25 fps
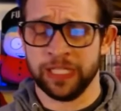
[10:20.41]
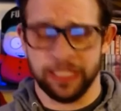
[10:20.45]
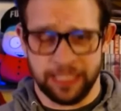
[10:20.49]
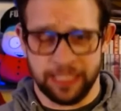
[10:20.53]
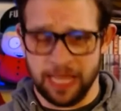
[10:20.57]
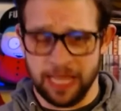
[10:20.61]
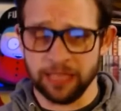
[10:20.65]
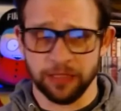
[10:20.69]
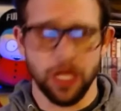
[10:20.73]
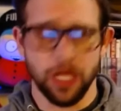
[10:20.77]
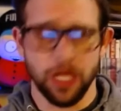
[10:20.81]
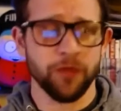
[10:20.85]
Like
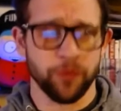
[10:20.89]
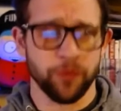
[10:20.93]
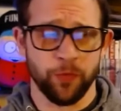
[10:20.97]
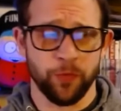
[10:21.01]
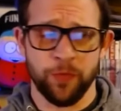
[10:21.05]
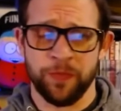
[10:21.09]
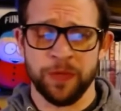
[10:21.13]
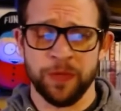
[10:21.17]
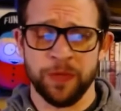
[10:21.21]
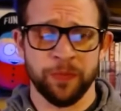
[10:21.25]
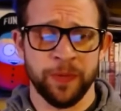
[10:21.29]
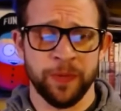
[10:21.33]
I love it
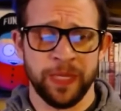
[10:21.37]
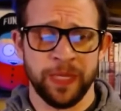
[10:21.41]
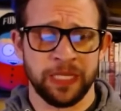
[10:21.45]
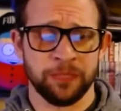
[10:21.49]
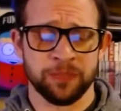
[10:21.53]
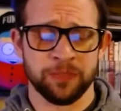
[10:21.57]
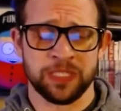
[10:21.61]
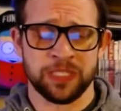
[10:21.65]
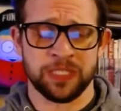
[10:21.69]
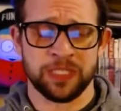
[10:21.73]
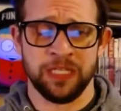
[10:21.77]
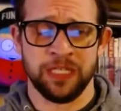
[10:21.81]
when people make
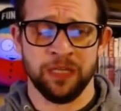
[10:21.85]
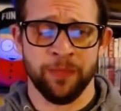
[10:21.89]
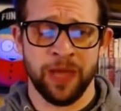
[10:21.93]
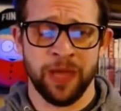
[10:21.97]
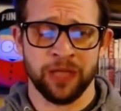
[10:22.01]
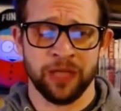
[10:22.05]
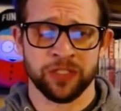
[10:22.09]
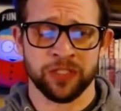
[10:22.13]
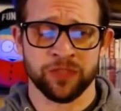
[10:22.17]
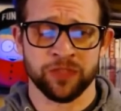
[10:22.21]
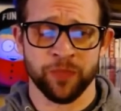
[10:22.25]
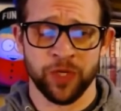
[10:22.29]
obscene
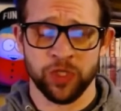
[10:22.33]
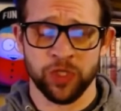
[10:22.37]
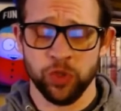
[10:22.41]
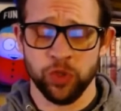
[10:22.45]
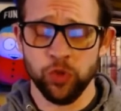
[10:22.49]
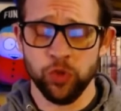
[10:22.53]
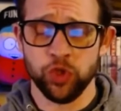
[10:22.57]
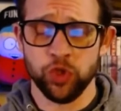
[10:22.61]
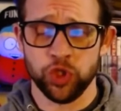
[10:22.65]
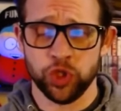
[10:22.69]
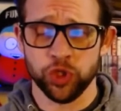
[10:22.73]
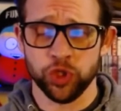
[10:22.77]
amounts of money.
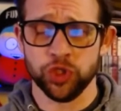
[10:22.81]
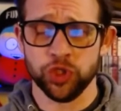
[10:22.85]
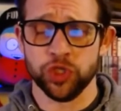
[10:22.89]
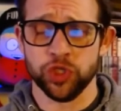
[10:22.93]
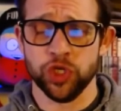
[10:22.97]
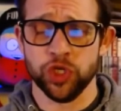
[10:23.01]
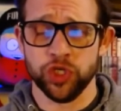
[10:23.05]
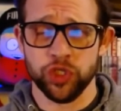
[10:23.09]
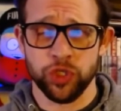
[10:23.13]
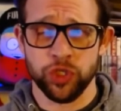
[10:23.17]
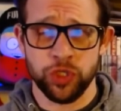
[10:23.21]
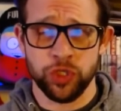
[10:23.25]
You should
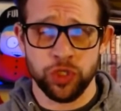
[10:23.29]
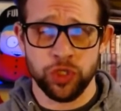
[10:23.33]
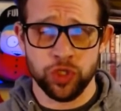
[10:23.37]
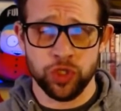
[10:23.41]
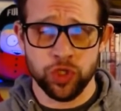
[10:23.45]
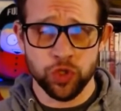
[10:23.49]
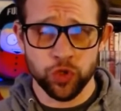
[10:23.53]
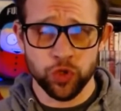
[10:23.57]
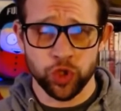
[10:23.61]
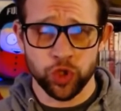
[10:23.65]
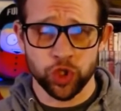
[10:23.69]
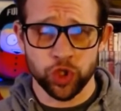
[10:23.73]

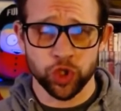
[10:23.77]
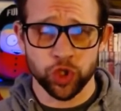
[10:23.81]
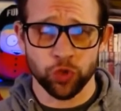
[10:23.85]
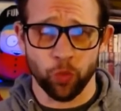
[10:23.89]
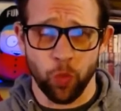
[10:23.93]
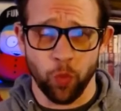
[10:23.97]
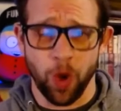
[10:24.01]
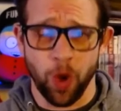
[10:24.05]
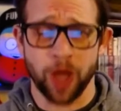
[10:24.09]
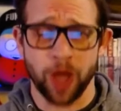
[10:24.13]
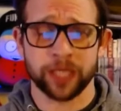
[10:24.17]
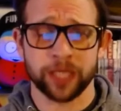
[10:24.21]

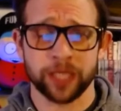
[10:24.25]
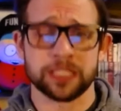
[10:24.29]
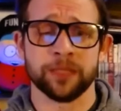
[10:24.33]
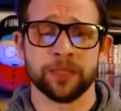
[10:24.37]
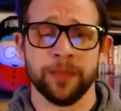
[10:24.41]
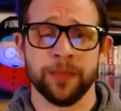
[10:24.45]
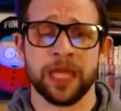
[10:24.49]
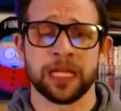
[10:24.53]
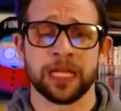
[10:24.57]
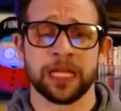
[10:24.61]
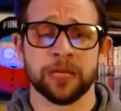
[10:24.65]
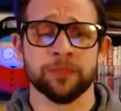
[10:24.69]
want to
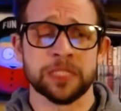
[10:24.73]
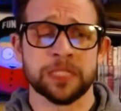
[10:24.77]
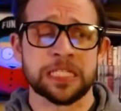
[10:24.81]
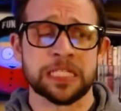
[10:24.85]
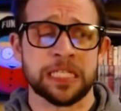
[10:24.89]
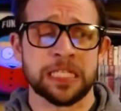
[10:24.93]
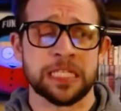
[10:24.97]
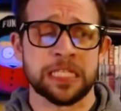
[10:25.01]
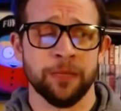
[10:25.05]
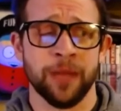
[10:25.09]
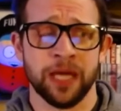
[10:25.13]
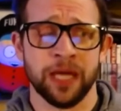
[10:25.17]
make
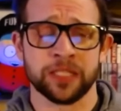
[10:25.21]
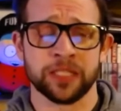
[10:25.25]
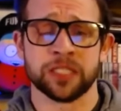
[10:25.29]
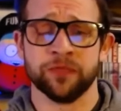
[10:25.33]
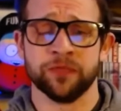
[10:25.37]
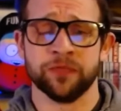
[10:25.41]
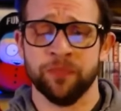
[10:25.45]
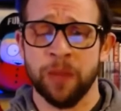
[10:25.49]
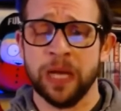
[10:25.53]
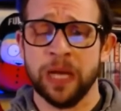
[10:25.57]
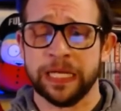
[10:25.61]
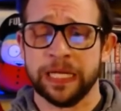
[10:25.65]
obscene amounts
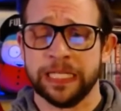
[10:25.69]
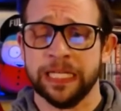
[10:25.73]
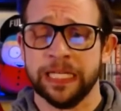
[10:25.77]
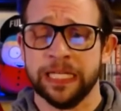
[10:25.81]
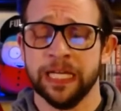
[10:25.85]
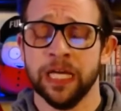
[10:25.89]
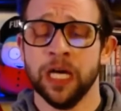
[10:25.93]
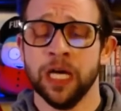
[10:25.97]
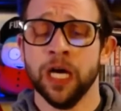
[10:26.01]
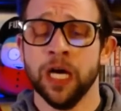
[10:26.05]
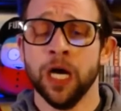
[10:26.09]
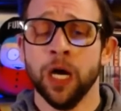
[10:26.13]
of money.
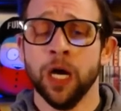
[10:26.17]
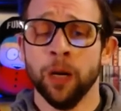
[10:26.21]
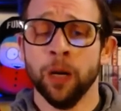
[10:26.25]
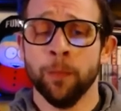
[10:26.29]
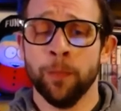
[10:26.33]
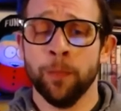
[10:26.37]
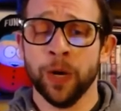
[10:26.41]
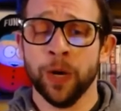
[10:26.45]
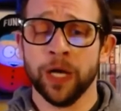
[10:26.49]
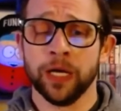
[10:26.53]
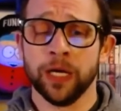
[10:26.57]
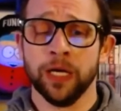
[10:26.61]

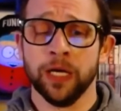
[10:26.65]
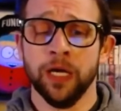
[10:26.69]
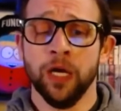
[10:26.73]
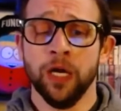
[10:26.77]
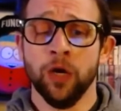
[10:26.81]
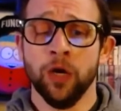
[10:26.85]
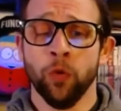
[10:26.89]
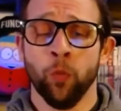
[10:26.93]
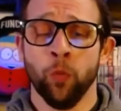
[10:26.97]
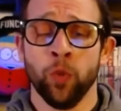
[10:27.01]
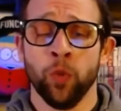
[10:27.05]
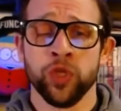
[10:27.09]
But
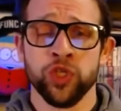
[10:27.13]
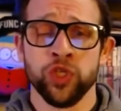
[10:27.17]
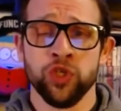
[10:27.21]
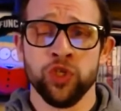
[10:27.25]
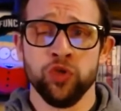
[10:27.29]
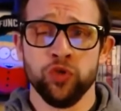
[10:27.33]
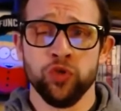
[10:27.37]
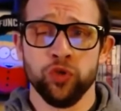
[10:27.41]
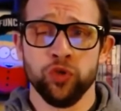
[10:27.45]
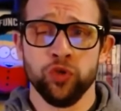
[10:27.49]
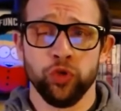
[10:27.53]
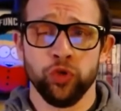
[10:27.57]
when
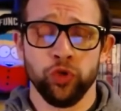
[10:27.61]
you